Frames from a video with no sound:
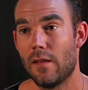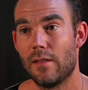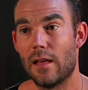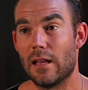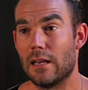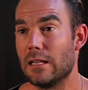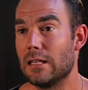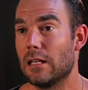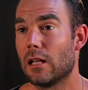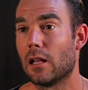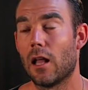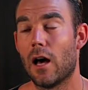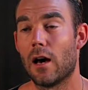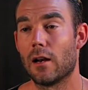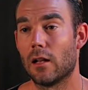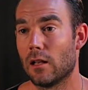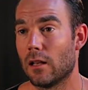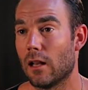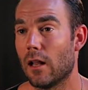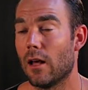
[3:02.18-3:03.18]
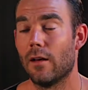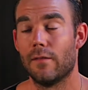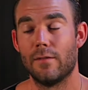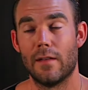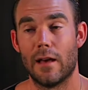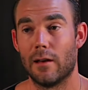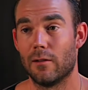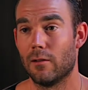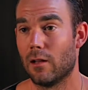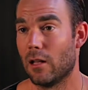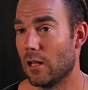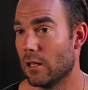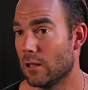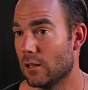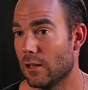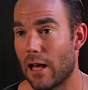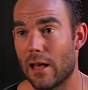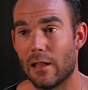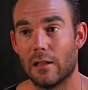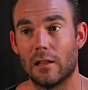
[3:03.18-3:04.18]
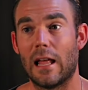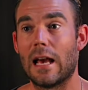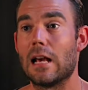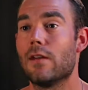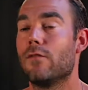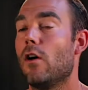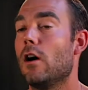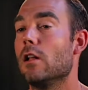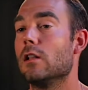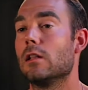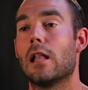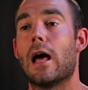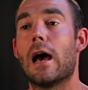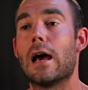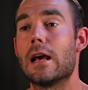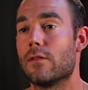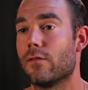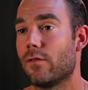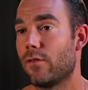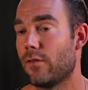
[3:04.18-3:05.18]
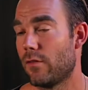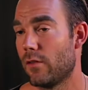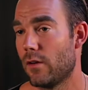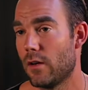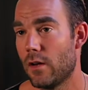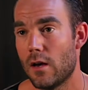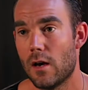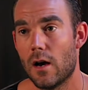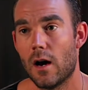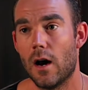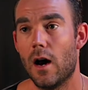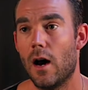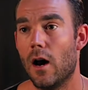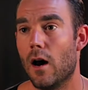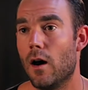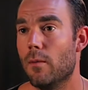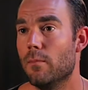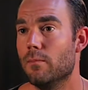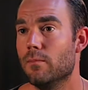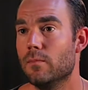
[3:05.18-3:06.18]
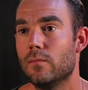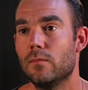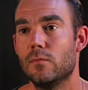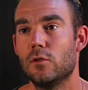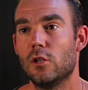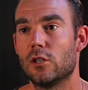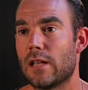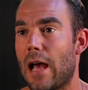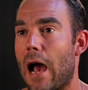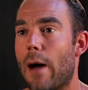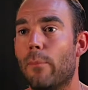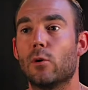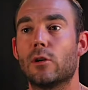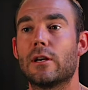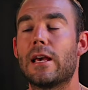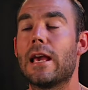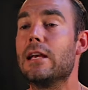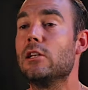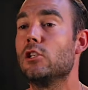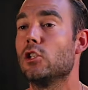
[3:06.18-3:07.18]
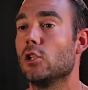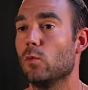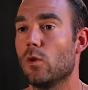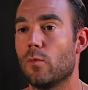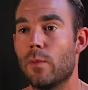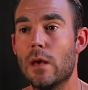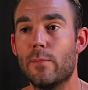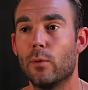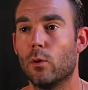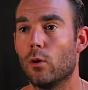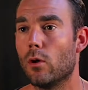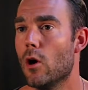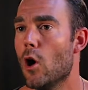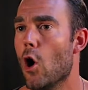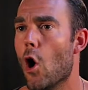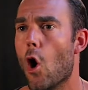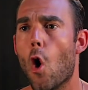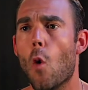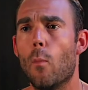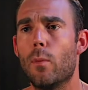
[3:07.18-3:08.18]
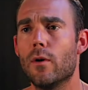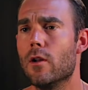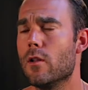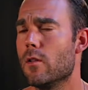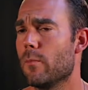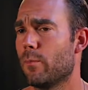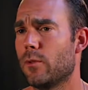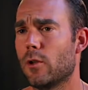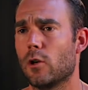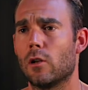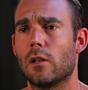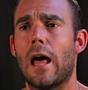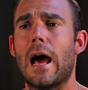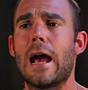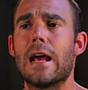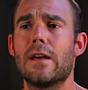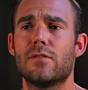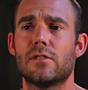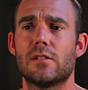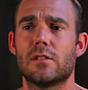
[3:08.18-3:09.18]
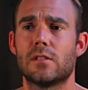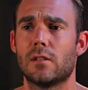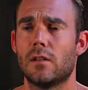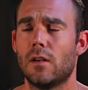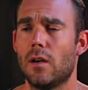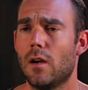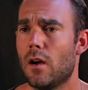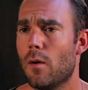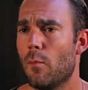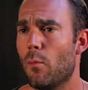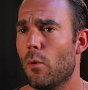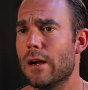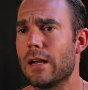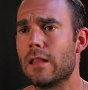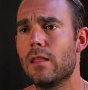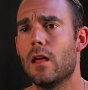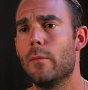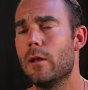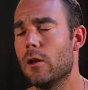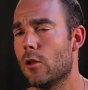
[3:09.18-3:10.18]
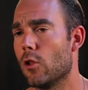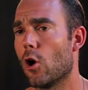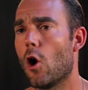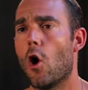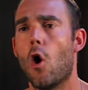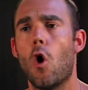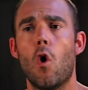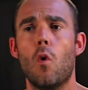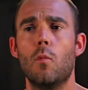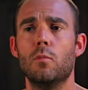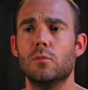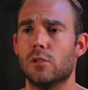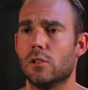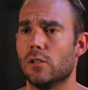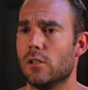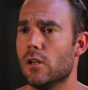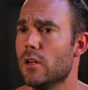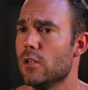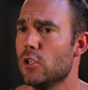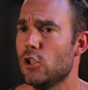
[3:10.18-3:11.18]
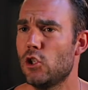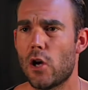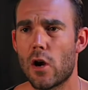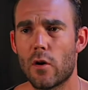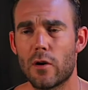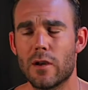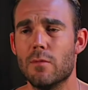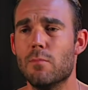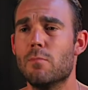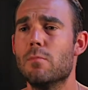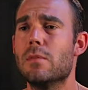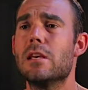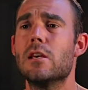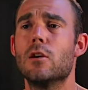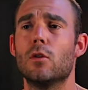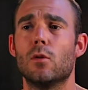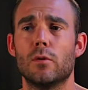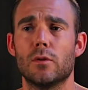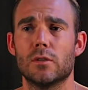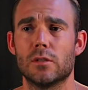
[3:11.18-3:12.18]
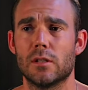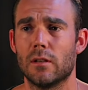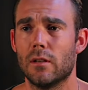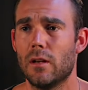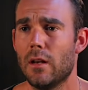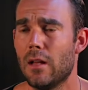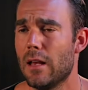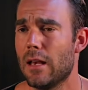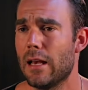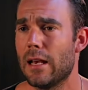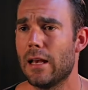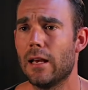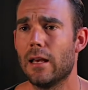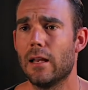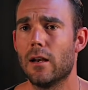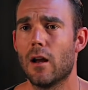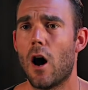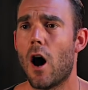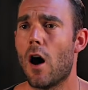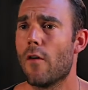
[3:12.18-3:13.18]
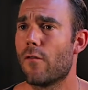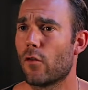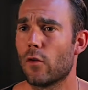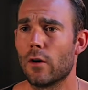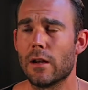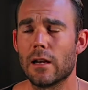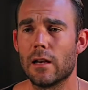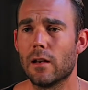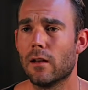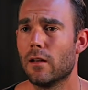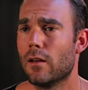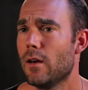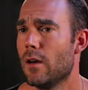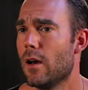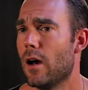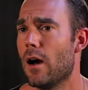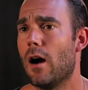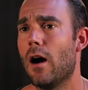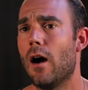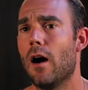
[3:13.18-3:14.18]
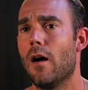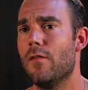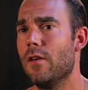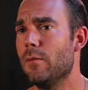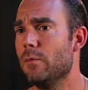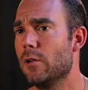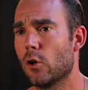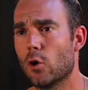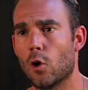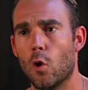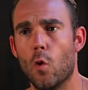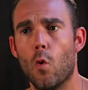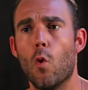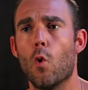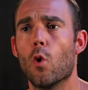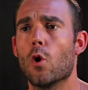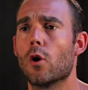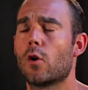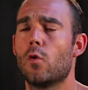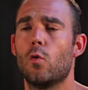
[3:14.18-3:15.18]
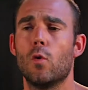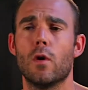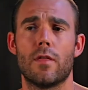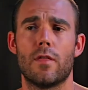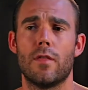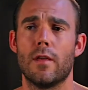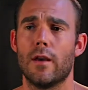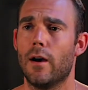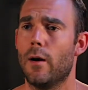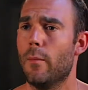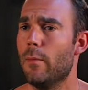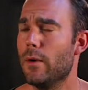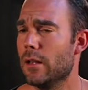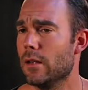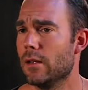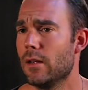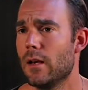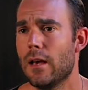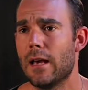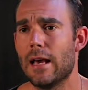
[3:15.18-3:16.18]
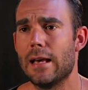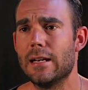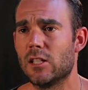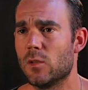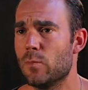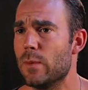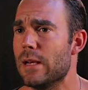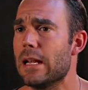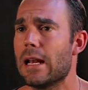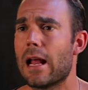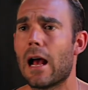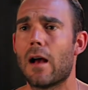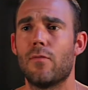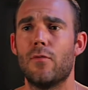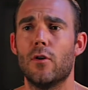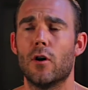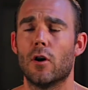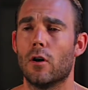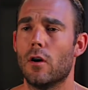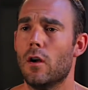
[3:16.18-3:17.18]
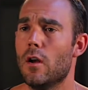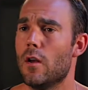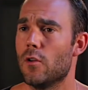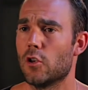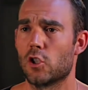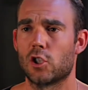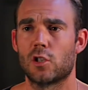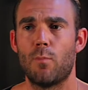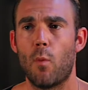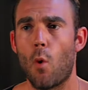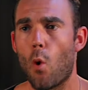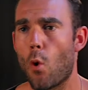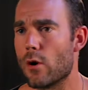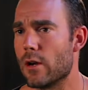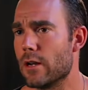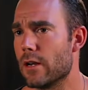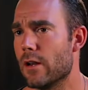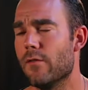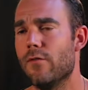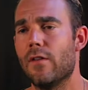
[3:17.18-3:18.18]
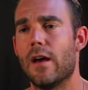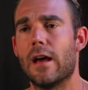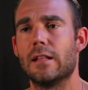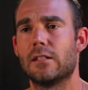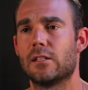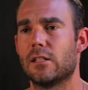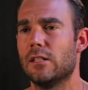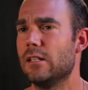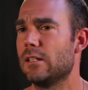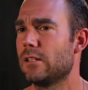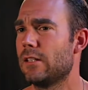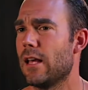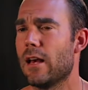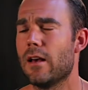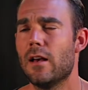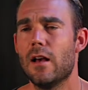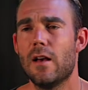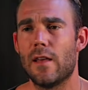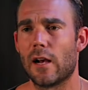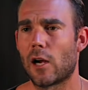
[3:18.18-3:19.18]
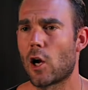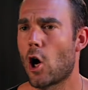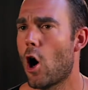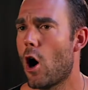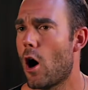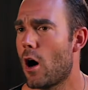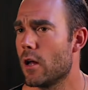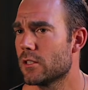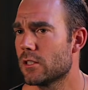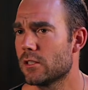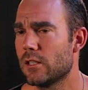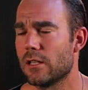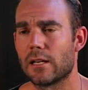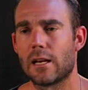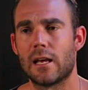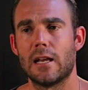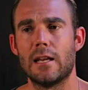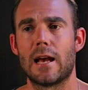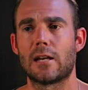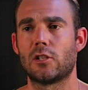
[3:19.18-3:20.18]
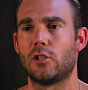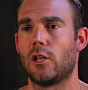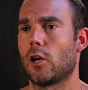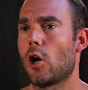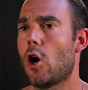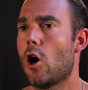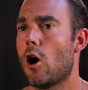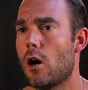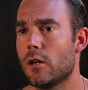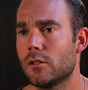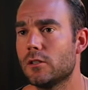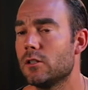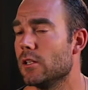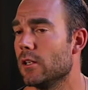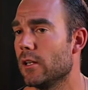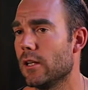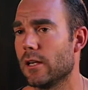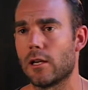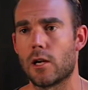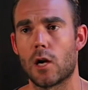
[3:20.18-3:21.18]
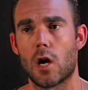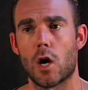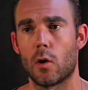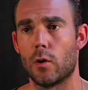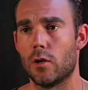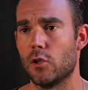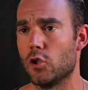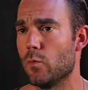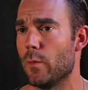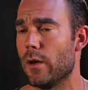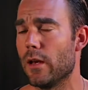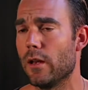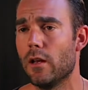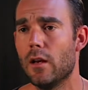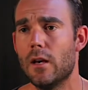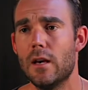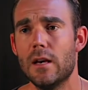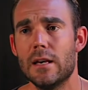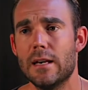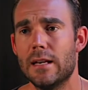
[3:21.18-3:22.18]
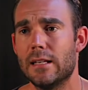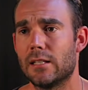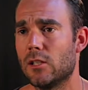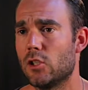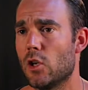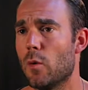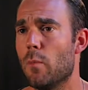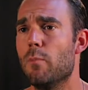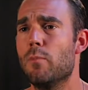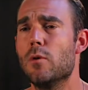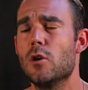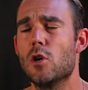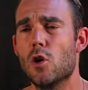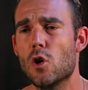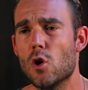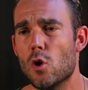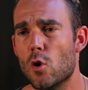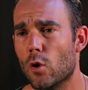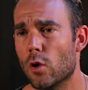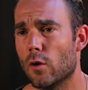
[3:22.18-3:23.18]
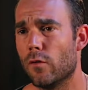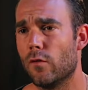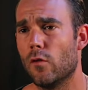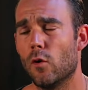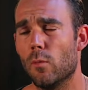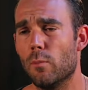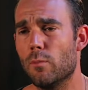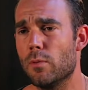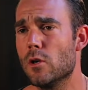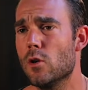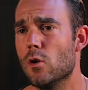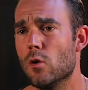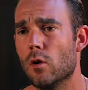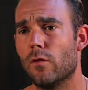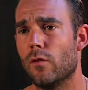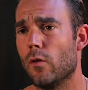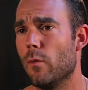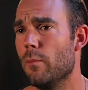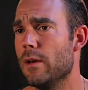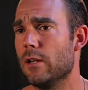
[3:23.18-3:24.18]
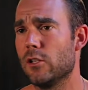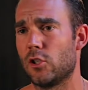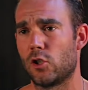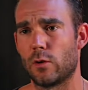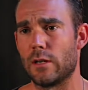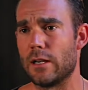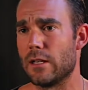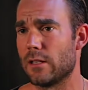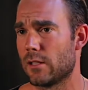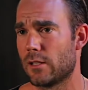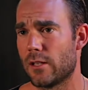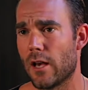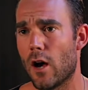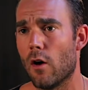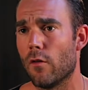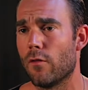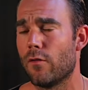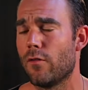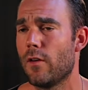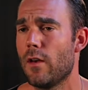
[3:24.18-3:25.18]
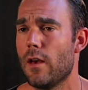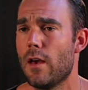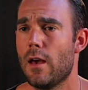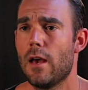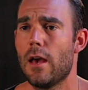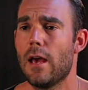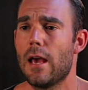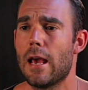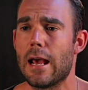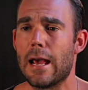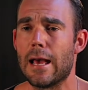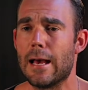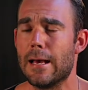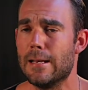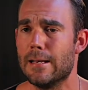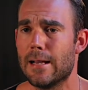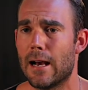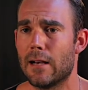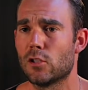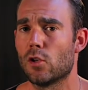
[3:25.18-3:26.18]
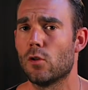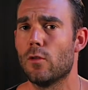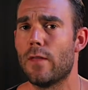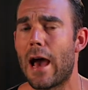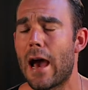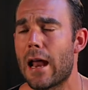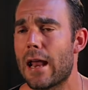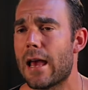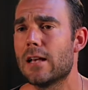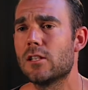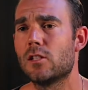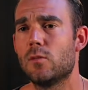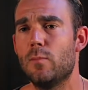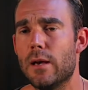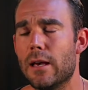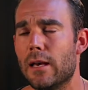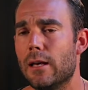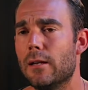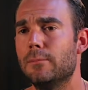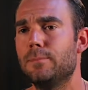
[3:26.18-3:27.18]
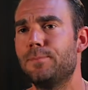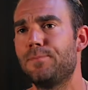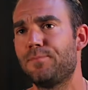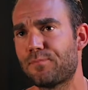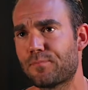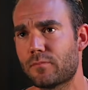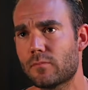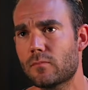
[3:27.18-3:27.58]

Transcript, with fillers: that need a lot of that life on life, um, just application with people opening up their lives bringing them into their homes and sharing meals and, and offering uh, them to go to work with them and, and just being at their, their sporting events and just that, that constant connection, that constant encouragement is such a beautiful, beautiful ministry in itself. And uh, so that has been